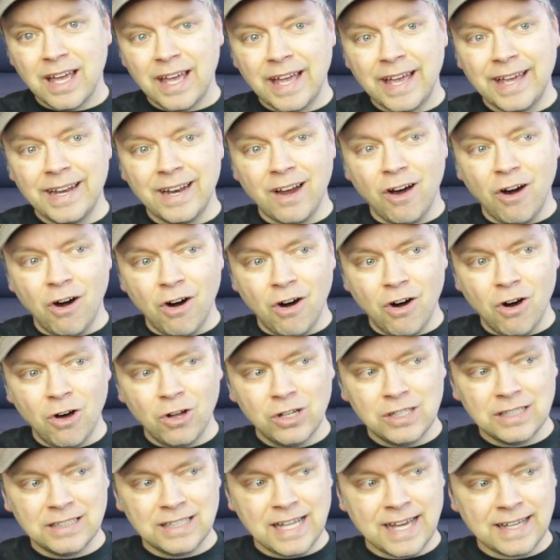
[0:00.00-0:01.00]
it
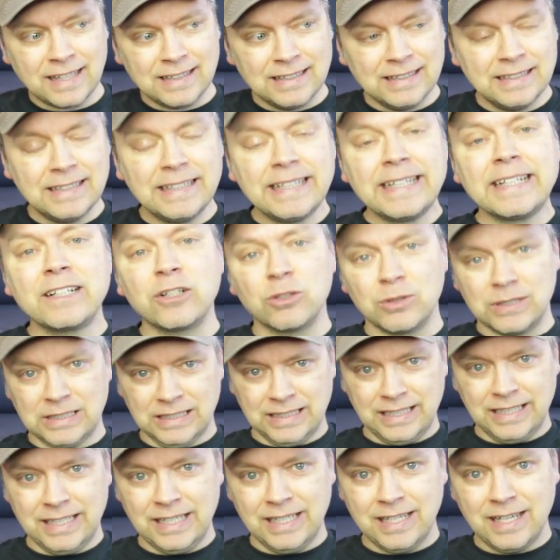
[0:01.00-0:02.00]
all like
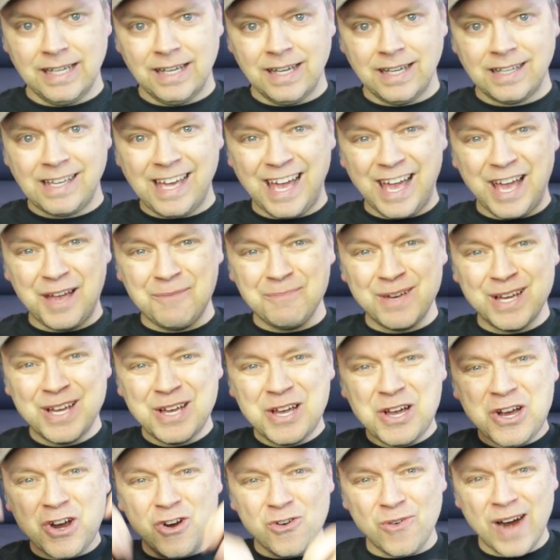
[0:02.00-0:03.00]
literally came
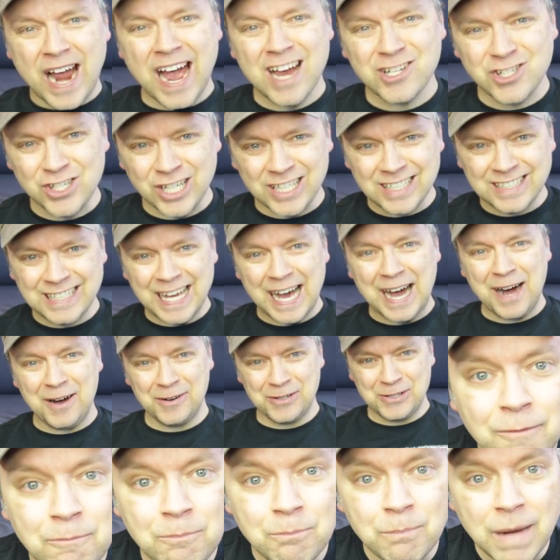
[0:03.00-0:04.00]
crashing
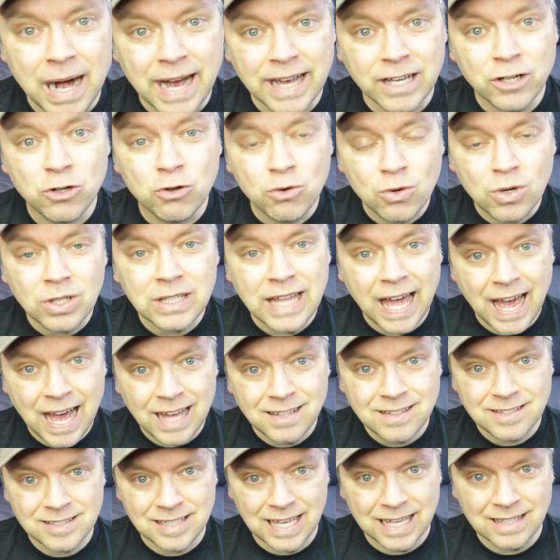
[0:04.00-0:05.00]
down. My Google
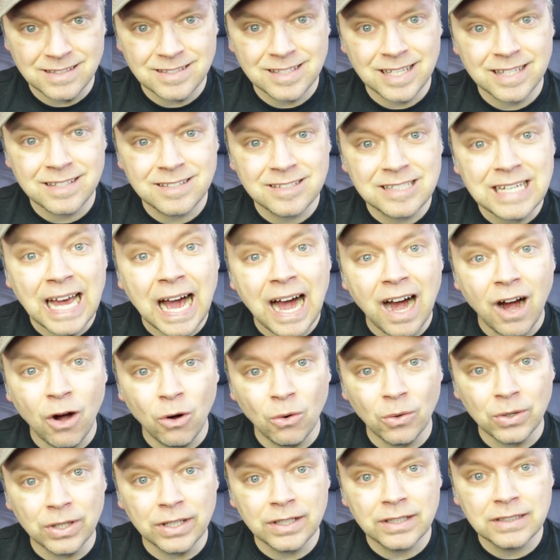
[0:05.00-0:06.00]
AdSense is
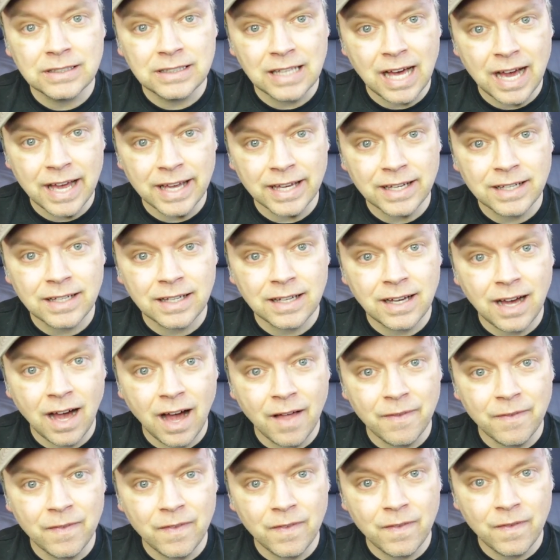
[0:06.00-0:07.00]
down like
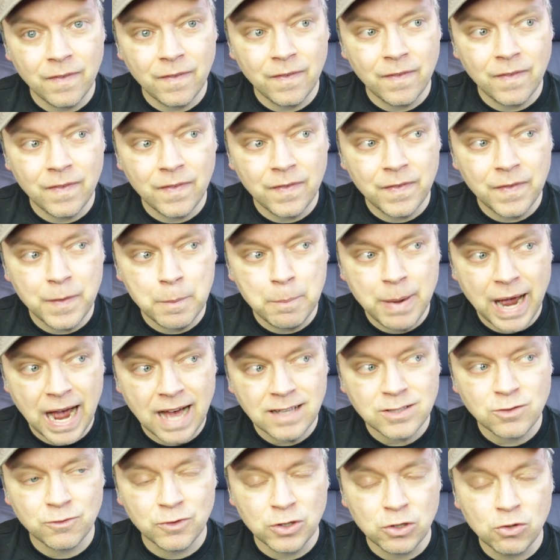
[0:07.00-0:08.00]
on the
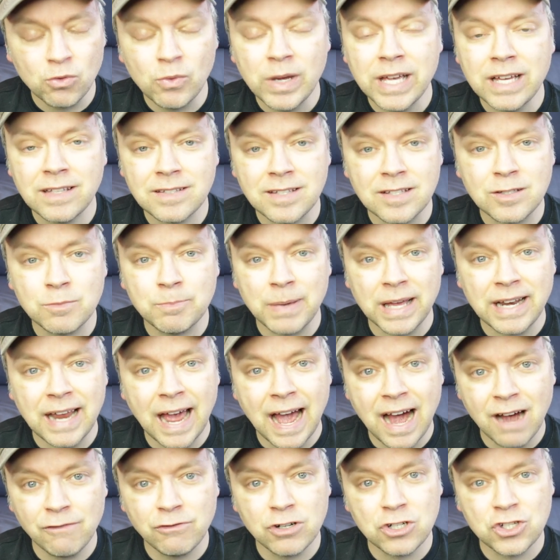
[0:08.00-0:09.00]
past few weeks, it's been
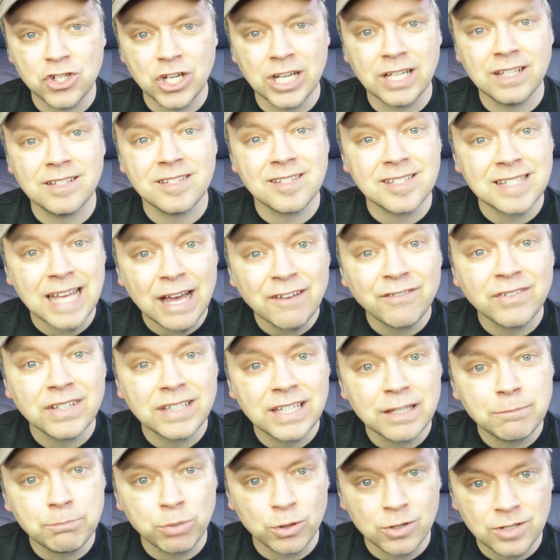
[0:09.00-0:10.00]
averaging
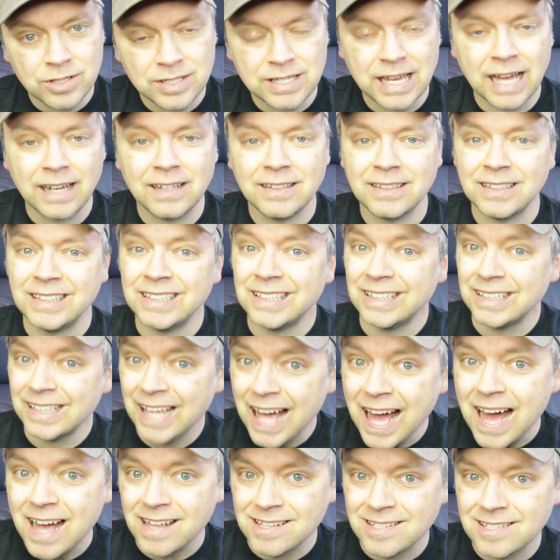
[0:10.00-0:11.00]
70%
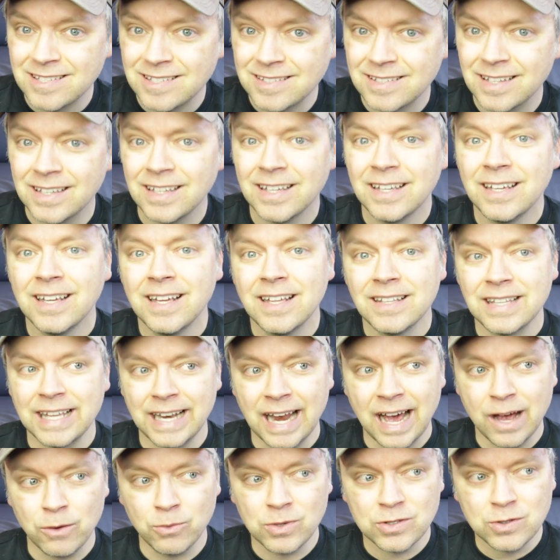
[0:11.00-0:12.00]
less than
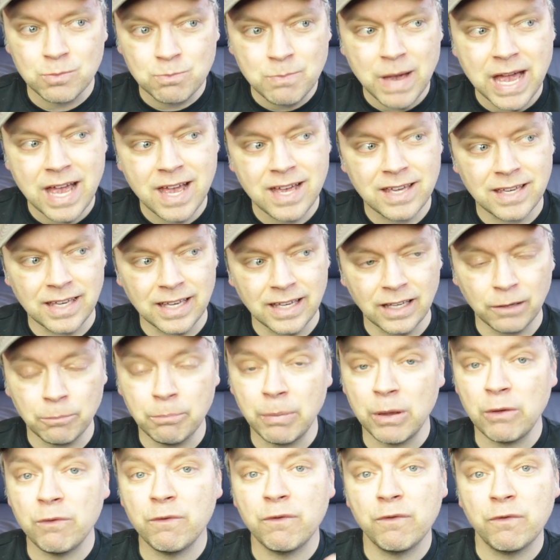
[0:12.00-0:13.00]
I was making
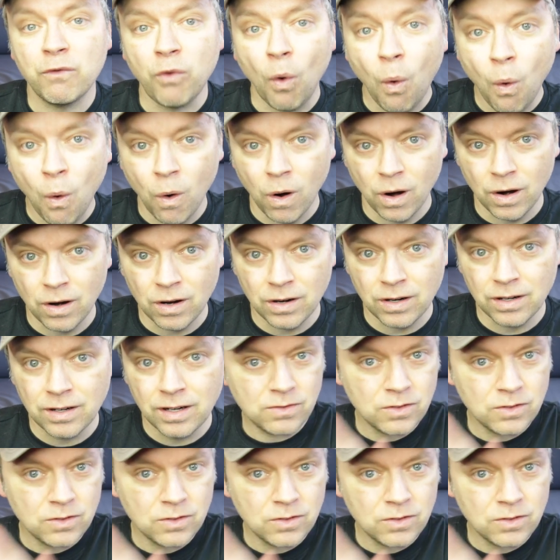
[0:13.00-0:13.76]
before